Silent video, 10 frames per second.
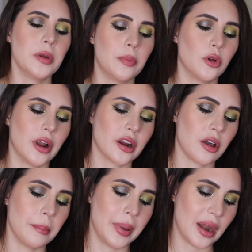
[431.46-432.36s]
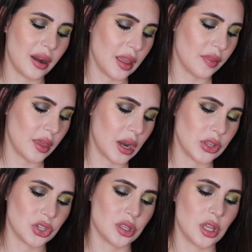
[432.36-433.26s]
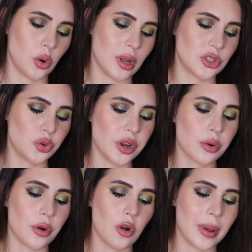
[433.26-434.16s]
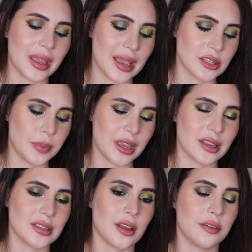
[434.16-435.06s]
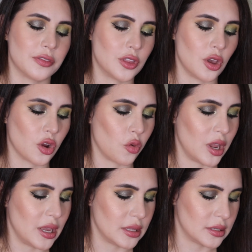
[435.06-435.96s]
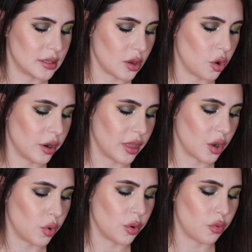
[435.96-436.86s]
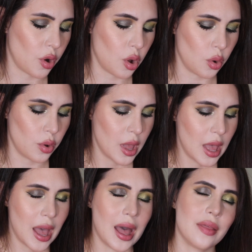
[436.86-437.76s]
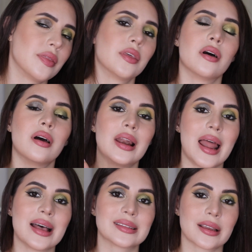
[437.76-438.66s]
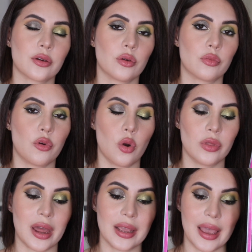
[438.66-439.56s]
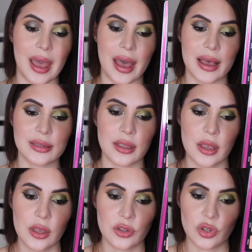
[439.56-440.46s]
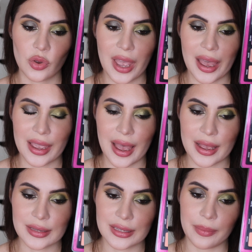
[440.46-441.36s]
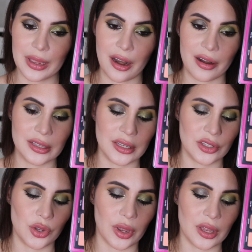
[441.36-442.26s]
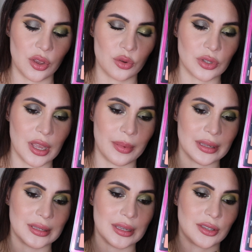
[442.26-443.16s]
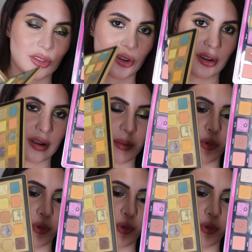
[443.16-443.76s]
people are comparing the Natasha Denona Triochrome, I guess because of the greens or the green row and the last row that it has. So yeah, it has similarities. You can use them as sister and